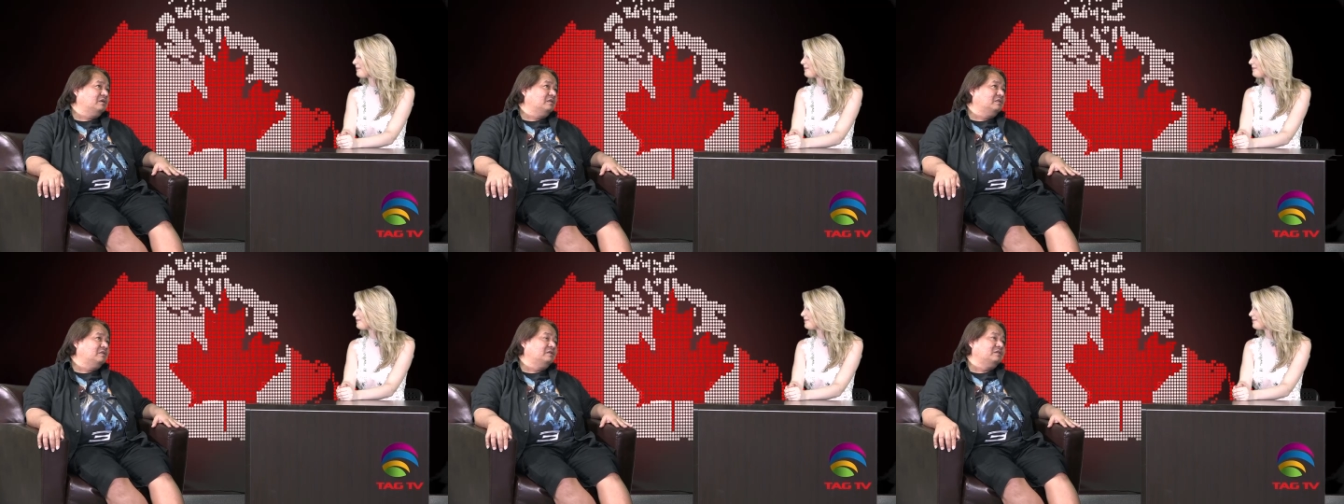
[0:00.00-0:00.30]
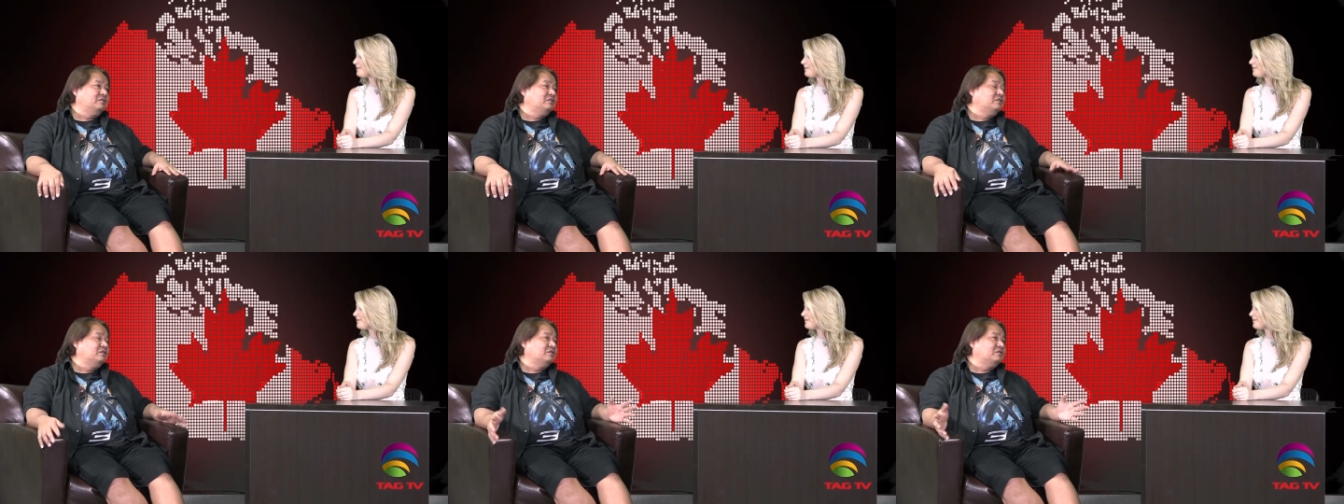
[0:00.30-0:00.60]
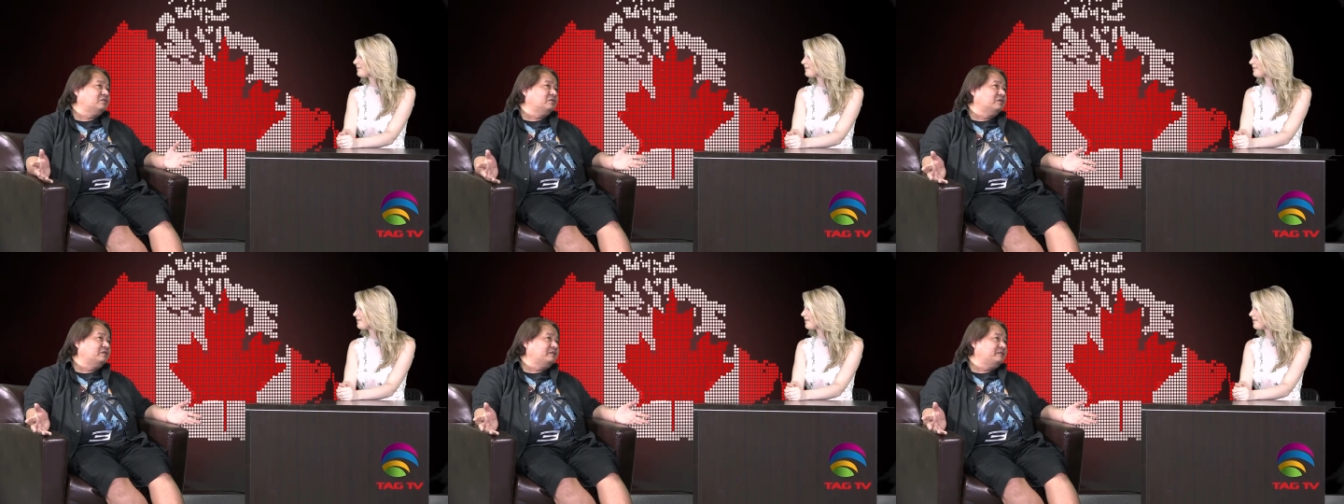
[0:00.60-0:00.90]
there's no
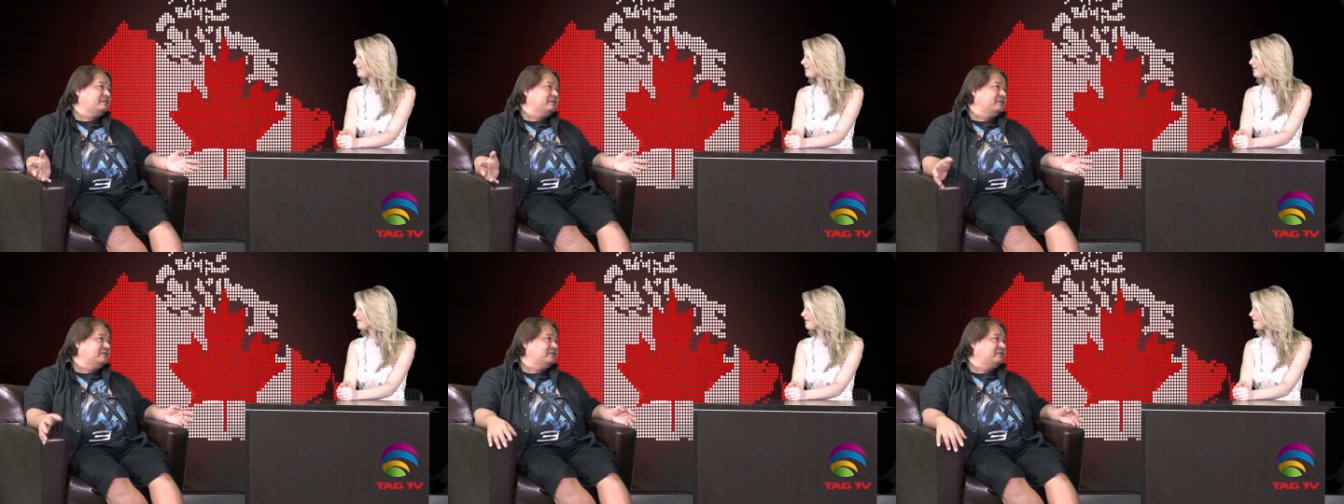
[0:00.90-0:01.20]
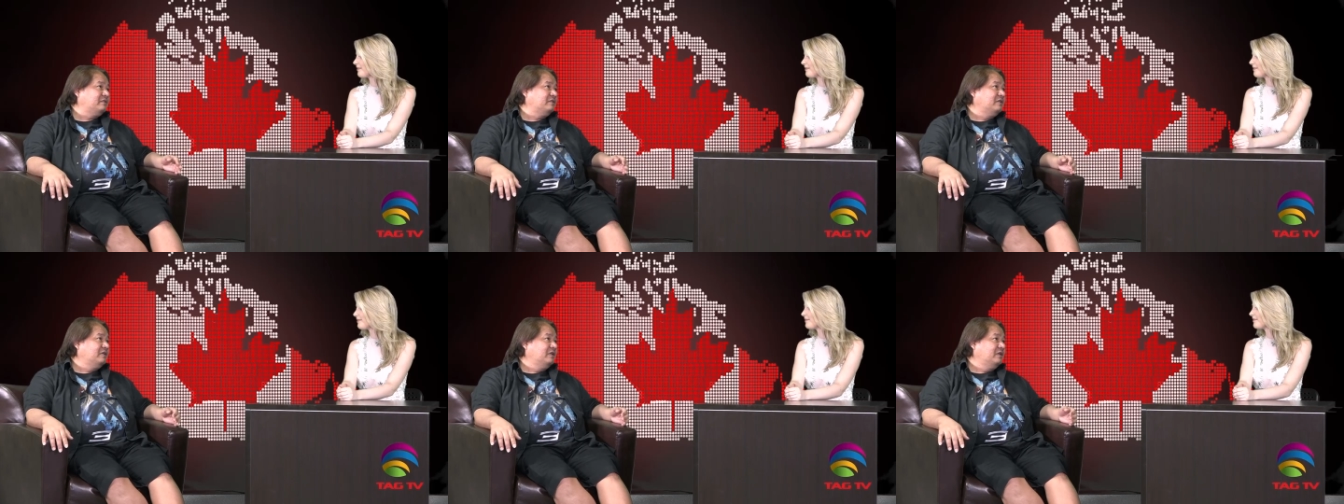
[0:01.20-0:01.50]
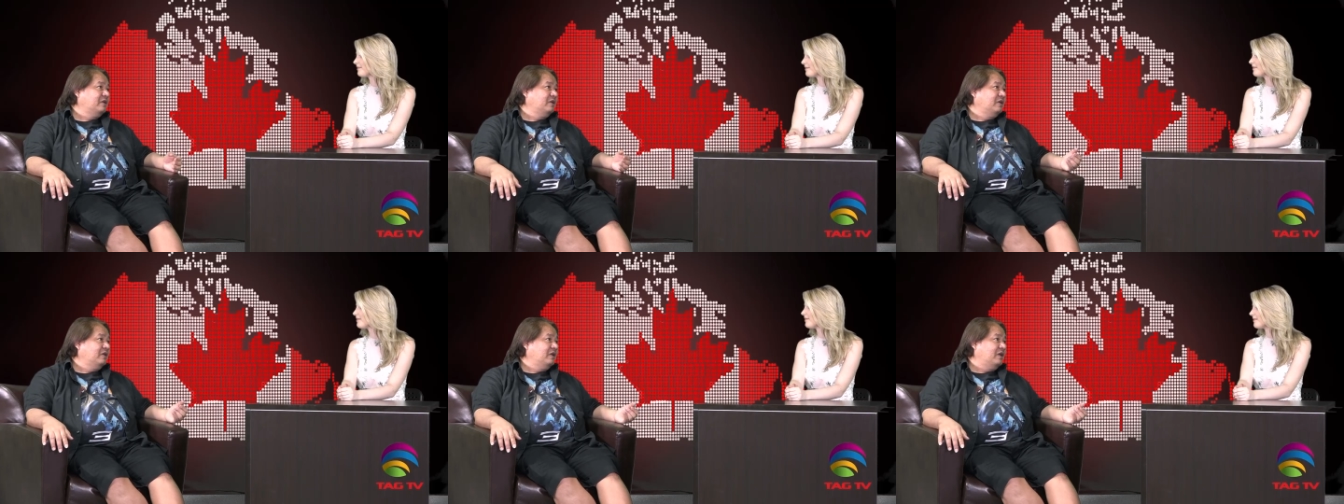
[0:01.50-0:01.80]
sources.
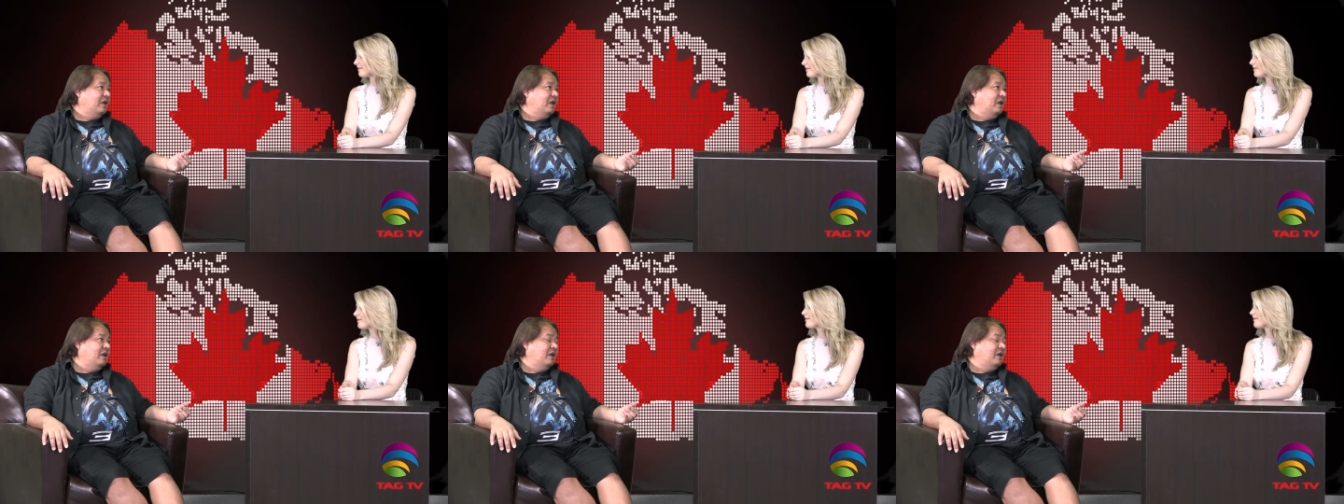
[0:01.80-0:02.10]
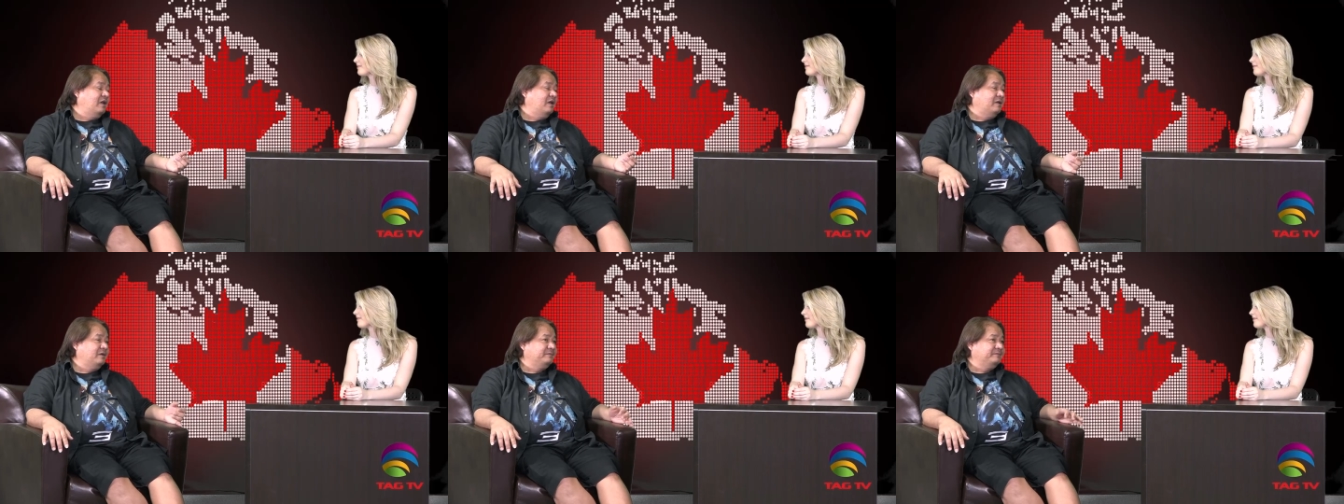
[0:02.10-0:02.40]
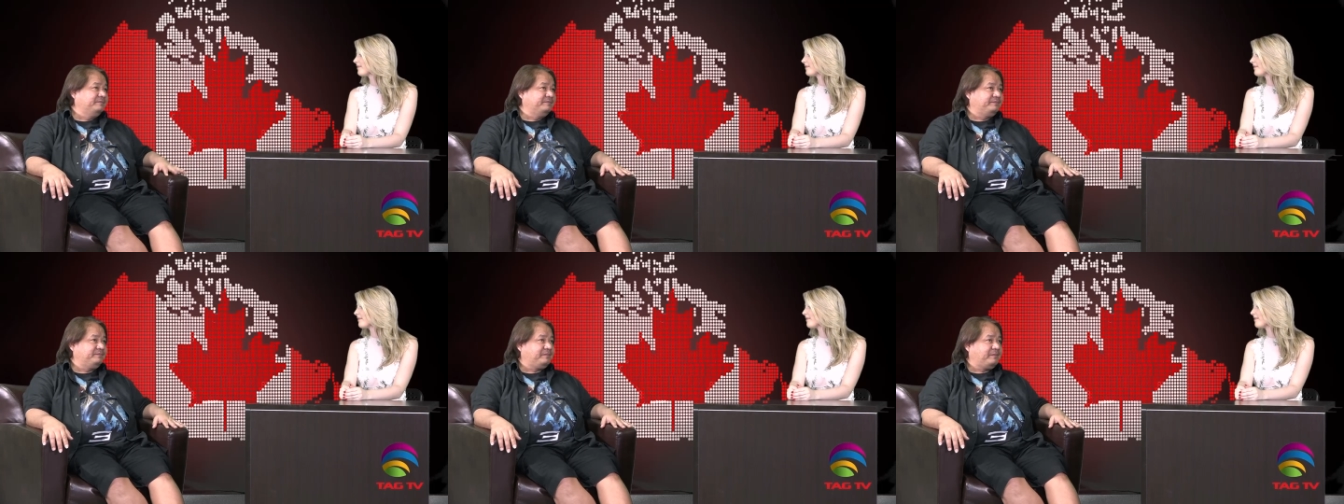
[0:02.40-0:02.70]

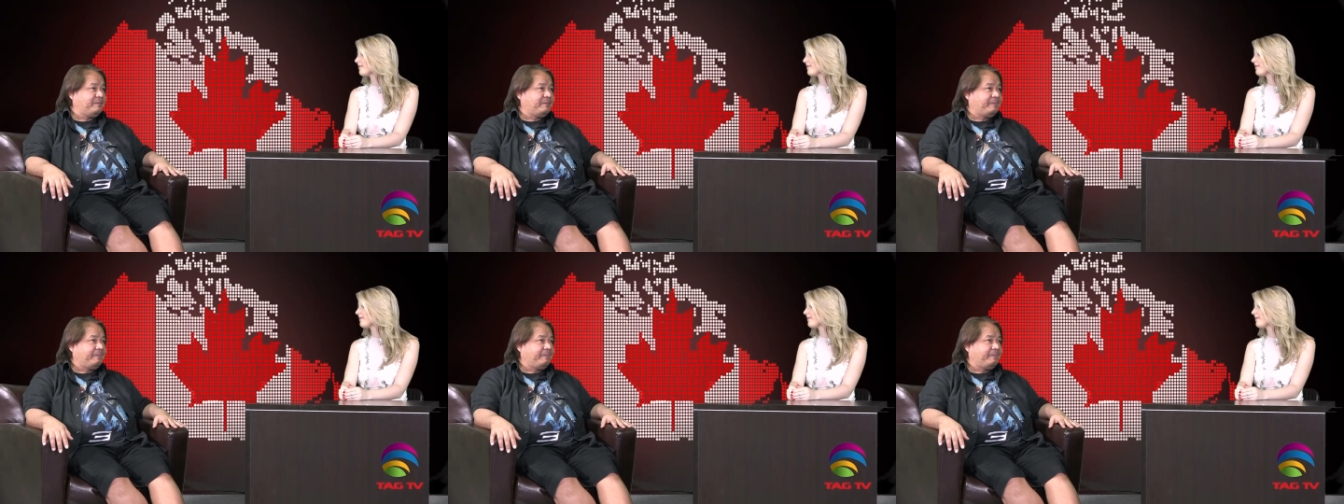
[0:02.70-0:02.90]
Um,